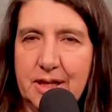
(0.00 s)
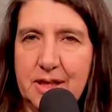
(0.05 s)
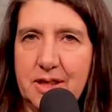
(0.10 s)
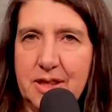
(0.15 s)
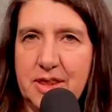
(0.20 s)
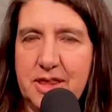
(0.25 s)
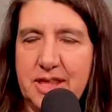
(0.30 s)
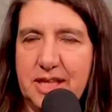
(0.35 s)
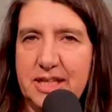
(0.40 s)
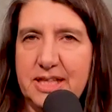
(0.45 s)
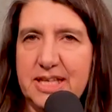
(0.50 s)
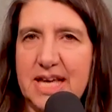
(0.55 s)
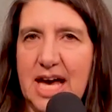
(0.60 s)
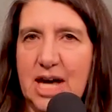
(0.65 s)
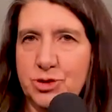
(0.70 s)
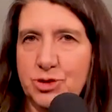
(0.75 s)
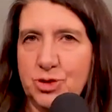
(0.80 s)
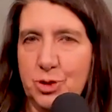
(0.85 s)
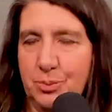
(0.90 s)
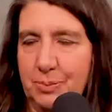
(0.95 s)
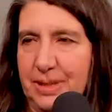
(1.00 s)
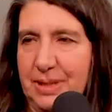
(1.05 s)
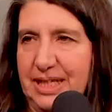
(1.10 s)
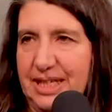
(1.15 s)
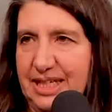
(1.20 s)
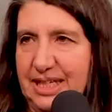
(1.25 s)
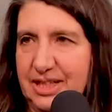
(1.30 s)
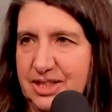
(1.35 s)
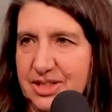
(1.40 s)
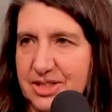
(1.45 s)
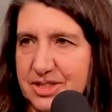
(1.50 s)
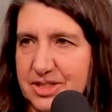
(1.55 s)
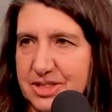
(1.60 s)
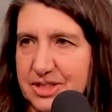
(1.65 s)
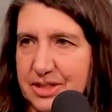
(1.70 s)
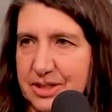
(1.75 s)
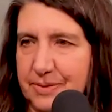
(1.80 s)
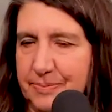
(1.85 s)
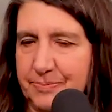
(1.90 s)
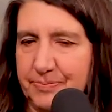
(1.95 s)
the council
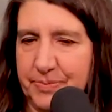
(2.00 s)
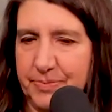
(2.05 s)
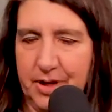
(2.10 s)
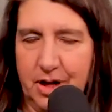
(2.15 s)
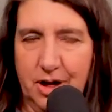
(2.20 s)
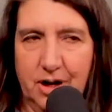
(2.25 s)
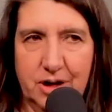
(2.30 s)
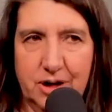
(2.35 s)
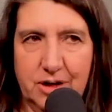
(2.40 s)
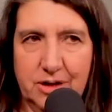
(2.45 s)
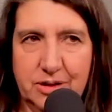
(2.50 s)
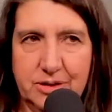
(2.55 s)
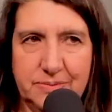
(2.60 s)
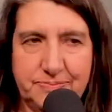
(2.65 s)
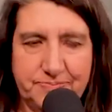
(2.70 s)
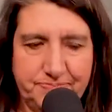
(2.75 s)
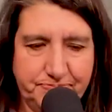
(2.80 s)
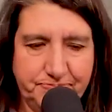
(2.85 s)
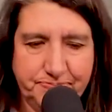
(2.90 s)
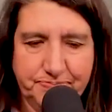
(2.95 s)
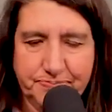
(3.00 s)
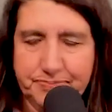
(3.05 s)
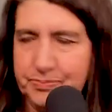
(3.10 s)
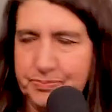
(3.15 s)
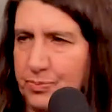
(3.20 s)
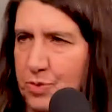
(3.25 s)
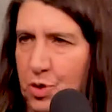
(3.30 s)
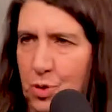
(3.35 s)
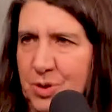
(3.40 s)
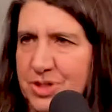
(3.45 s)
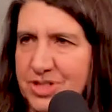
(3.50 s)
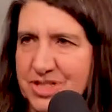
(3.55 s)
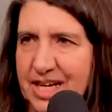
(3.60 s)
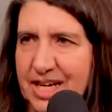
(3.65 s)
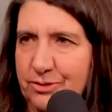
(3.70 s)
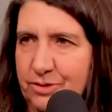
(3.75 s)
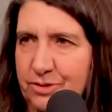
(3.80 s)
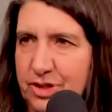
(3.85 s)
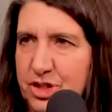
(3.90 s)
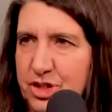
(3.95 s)
meetings are what is it,
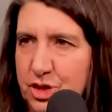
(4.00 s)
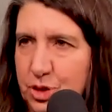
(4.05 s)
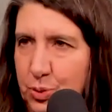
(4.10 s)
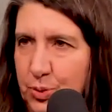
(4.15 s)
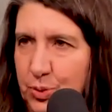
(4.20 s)
every 2